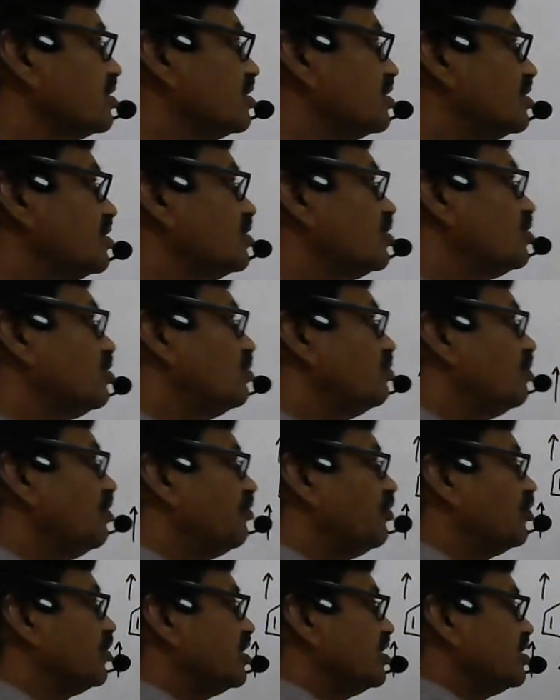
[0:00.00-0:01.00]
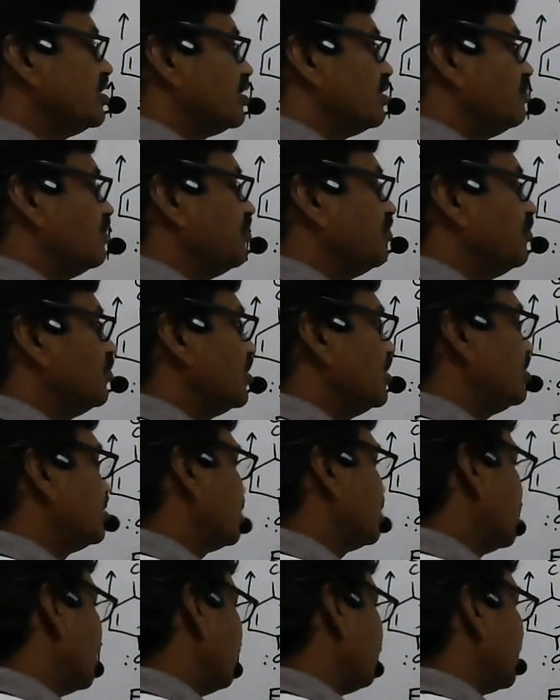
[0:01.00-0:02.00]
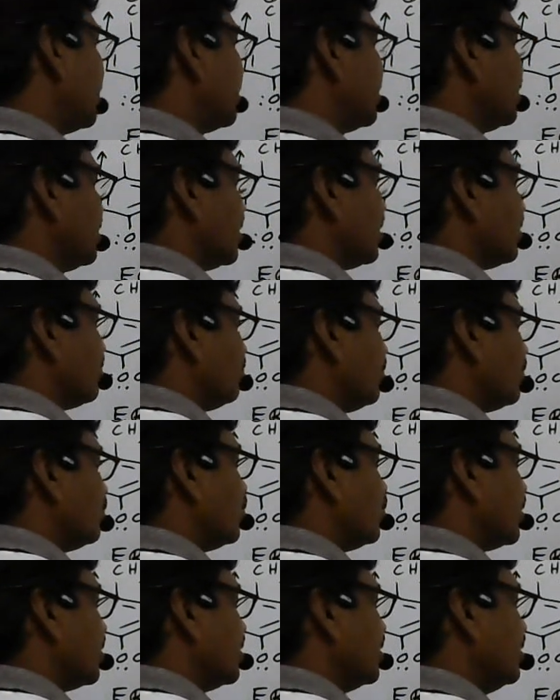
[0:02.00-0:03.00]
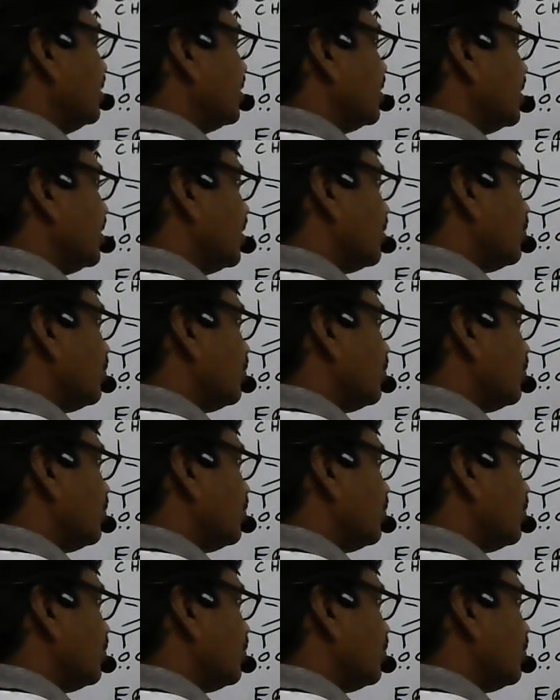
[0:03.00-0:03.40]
So before this, I am writing one more here. Here